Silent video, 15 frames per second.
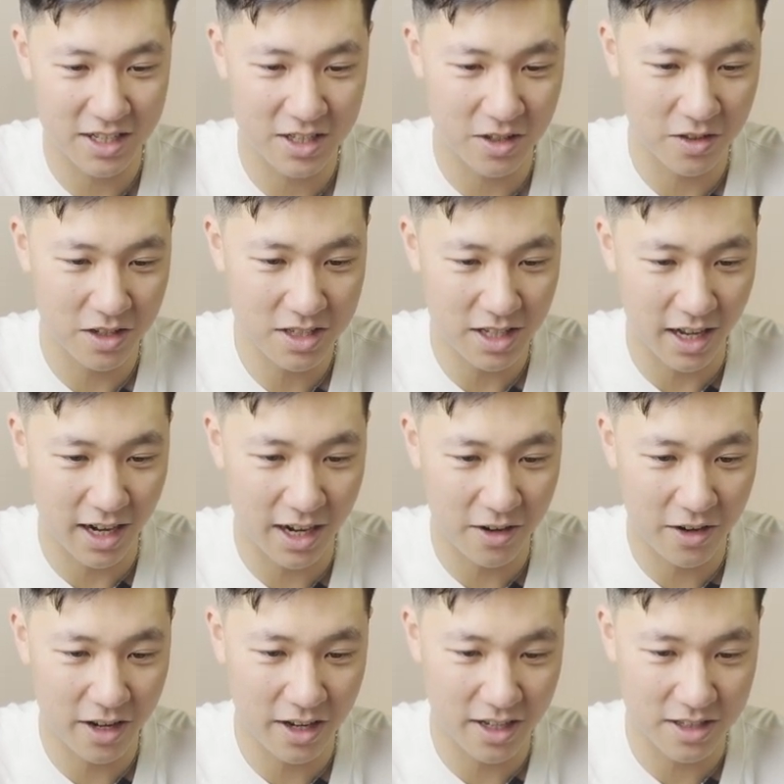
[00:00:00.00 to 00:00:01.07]
So this
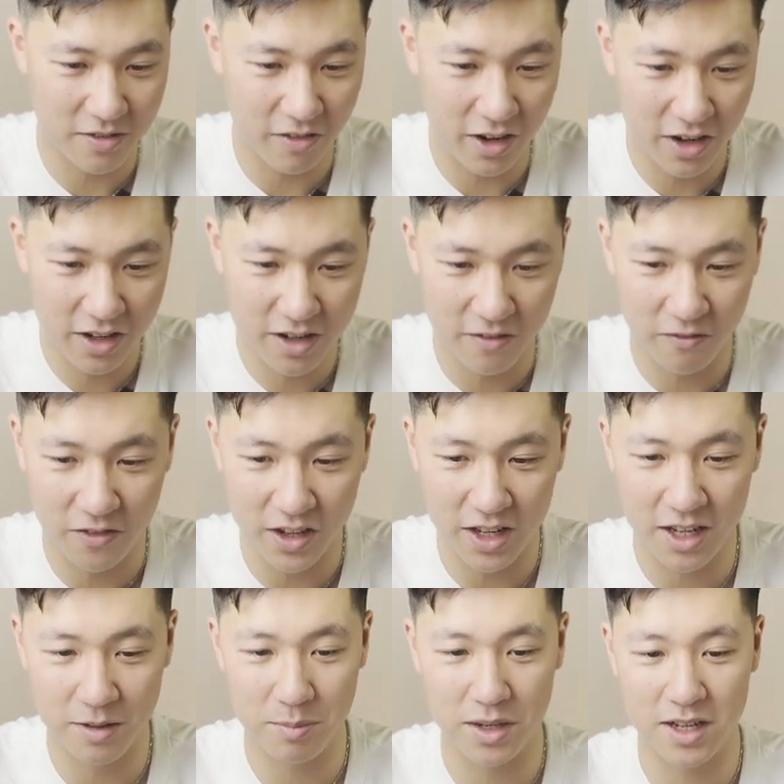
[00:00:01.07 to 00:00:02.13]
area, it's very
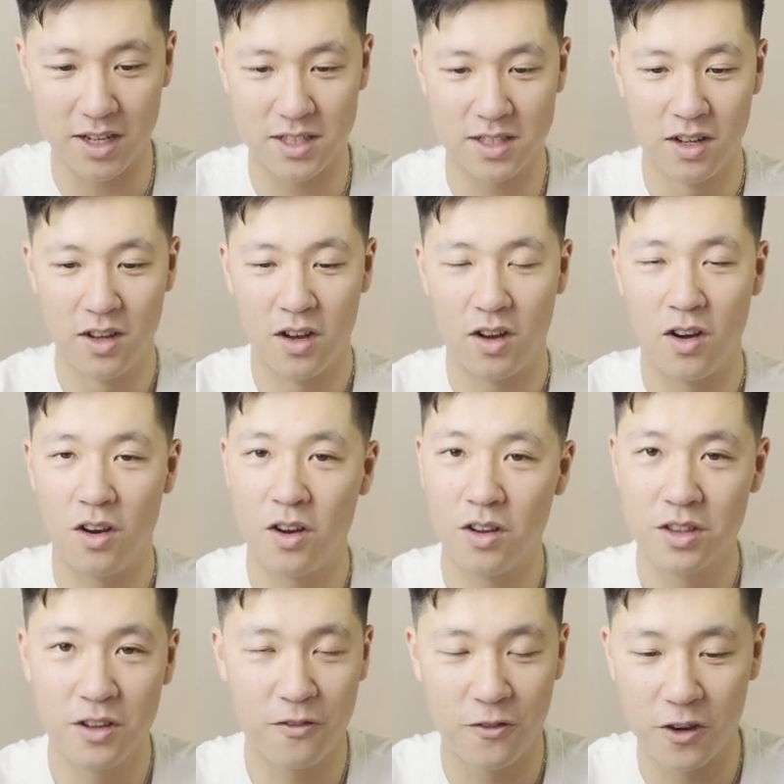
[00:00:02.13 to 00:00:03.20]
convenient because all
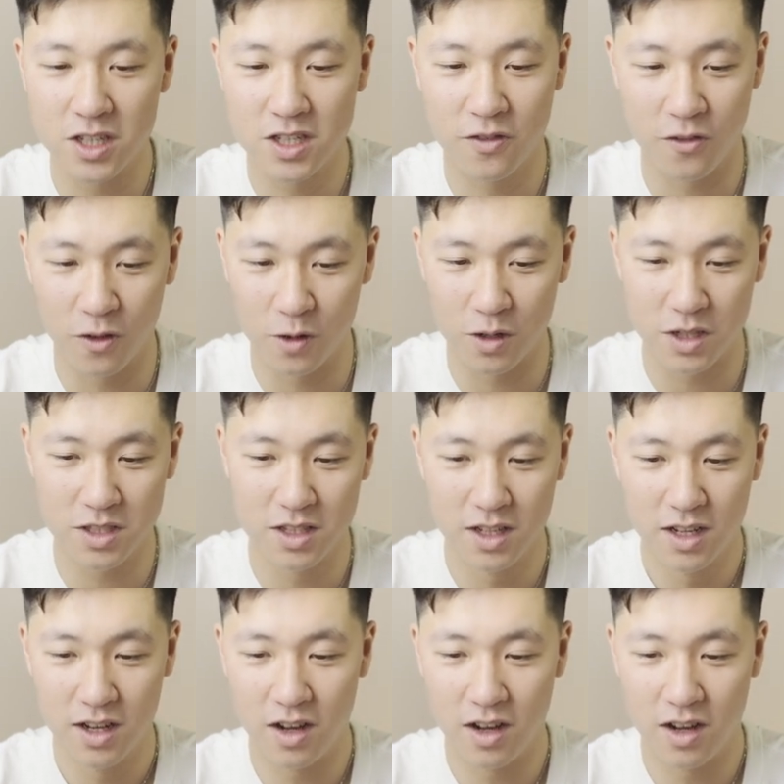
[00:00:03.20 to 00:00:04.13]
the first floors,